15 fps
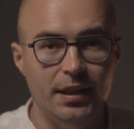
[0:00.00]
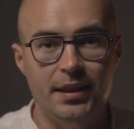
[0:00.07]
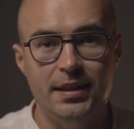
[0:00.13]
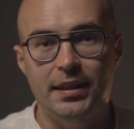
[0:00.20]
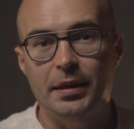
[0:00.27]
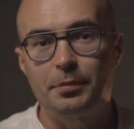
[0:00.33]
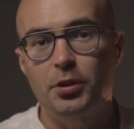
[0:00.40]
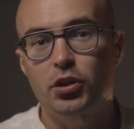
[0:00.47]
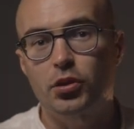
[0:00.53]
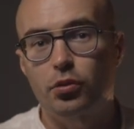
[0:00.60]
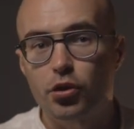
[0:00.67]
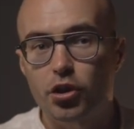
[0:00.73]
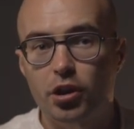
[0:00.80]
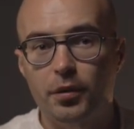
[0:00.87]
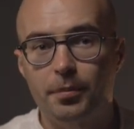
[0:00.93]
This step is
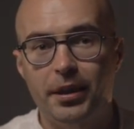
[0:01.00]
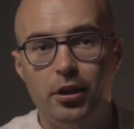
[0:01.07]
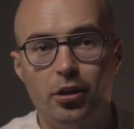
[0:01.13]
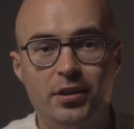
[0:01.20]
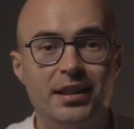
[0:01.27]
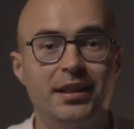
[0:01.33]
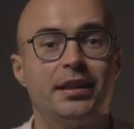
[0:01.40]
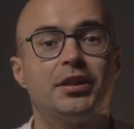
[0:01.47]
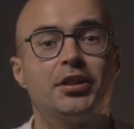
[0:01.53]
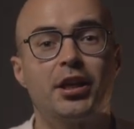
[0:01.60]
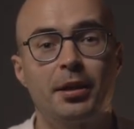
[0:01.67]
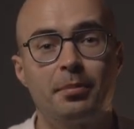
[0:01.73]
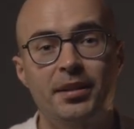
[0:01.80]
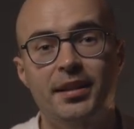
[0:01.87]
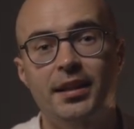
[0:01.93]
crucial because it
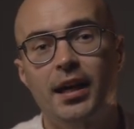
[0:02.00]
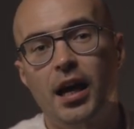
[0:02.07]
determines